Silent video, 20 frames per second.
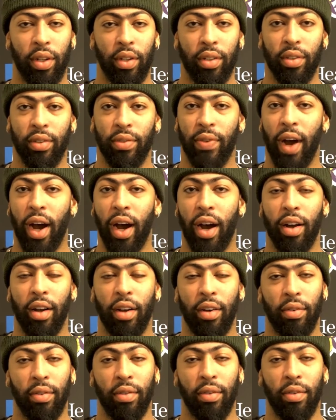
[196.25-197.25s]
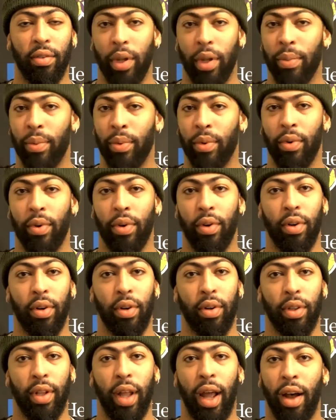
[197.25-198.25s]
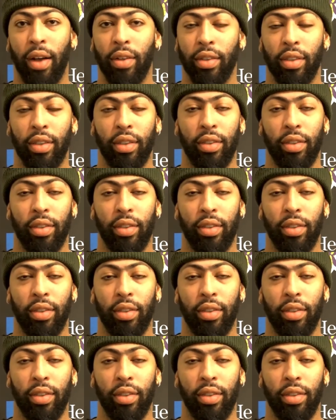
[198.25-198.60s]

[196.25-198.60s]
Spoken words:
it's 500 people or 1,000,